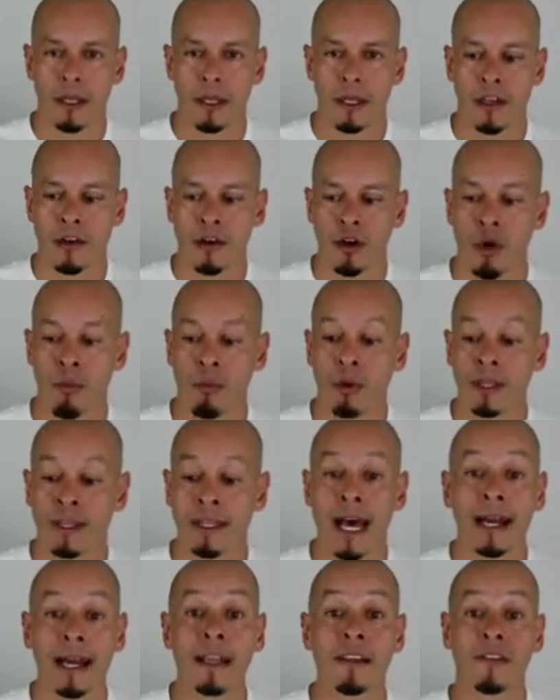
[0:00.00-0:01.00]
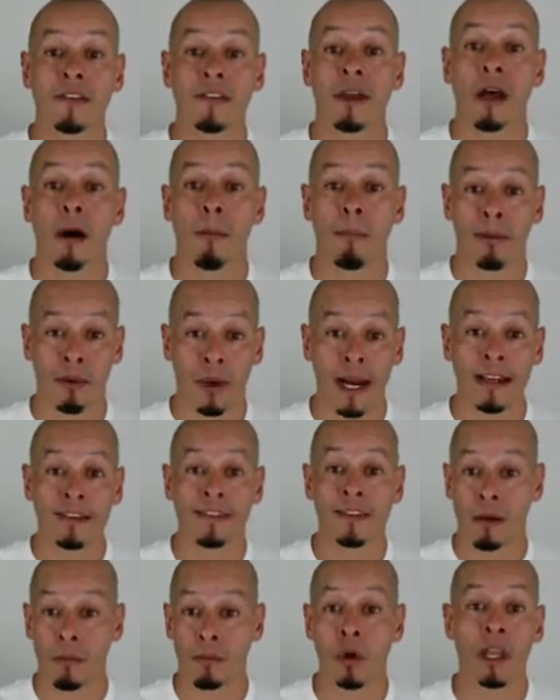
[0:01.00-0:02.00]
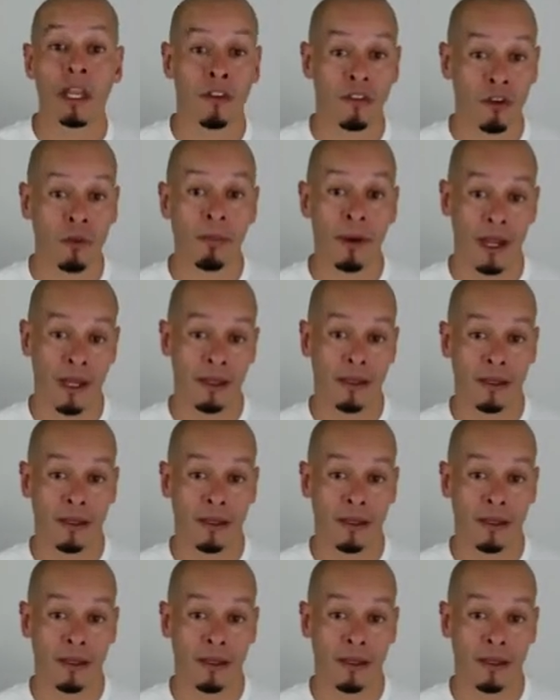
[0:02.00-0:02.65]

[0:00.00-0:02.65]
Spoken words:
but that is a price that I'm willing to pay,